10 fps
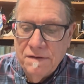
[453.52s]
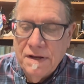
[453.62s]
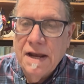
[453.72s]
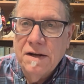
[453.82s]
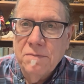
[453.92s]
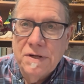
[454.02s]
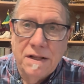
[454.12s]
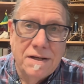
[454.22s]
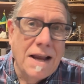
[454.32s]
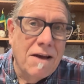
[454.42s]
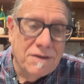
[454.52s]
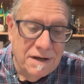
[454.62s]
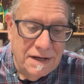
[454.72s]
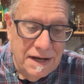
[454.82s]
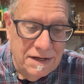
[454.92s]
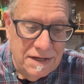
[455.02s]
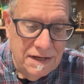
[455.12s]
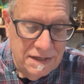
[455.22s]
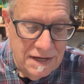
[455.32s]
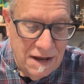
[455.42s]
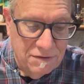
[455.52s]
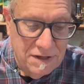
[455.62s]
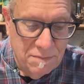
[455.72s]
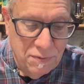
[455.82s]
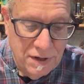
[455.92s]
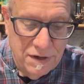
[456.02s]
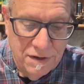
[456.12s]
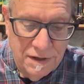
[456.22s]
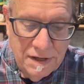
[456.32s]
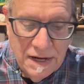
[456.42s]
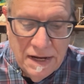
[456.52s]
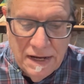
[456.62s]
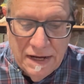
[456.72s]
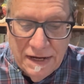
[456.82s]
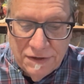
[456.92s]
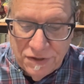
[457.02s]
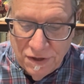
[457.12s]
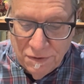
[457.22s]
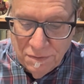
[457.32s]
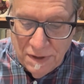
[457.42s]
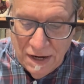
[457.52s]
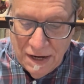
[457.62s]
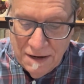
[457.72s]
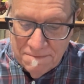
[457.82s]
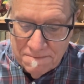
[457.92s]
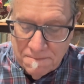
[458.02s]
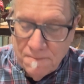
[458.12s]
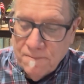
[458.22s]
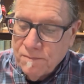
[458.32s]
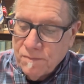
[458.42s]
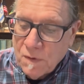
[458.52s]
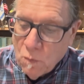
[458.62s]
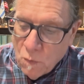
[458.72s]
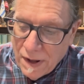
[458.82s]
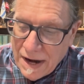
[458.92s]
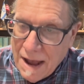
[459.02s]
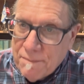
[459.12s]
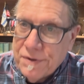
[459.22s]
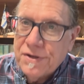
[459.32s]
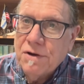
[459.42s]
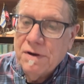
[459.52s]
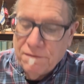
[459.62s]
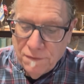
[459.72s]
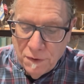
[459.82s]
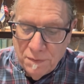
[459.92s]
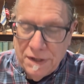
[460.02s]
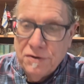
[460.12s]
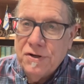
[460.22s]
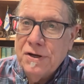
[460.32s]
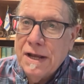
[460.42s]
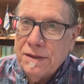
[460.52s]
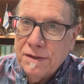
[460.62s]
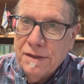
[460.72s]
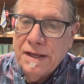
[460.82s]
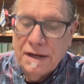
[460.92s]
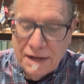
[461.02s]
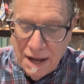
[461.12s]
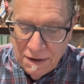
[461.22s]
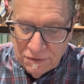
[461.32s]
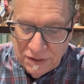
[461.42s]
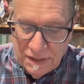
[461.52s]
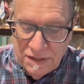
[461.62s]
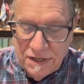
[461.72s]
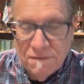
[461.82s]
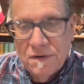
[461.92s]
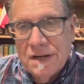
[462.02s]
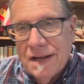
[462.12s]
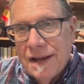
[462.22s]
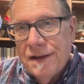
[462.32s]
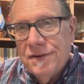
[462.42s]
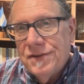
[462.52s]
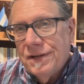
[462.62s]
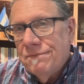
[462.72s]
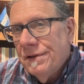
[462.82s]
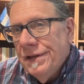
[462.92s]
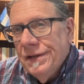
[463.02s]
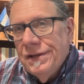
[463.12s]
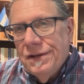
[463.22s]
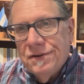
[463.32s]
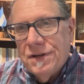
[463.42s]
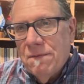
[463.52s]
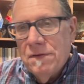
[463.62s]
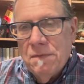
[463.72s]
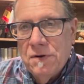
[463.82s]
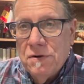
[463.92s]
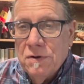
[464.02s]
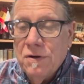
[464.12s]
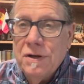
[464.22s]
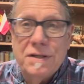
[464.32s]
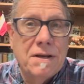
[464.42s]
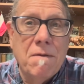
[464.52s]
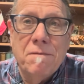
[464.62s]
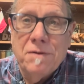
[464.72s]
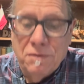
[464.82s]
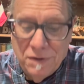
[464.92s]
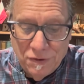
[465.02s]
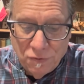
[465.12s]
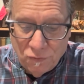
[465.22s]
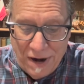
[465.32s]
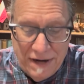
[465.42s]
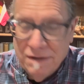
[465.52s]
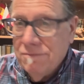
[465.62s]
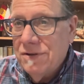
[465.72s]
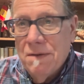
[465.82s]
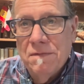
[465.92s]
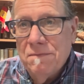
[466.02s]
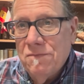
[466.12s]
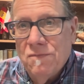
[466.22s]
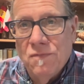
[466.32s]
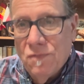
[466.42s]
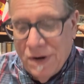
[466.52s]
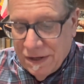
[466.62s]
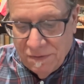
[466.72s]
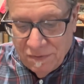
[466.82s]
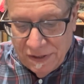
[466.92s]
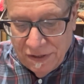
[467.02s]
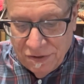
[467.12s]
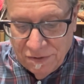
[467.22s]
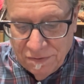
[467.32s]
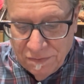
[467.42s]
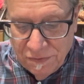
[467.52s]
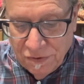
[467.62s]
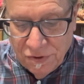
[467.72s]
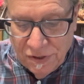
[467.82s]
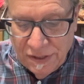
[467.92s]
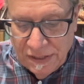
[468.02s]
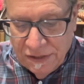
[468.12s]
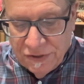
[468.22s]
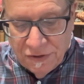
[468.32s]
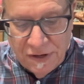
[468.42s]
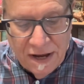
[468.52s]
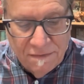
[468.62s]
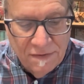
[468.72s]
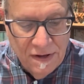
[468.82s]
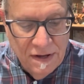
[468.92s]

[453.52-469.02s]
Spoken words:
kingdoms in the south, and the kings in the south did pretty good. And so what happens going forward is you get the accounts of these different kings, and you know, some of them are doing good, some of them doing great, some of them really, really do good. And so you have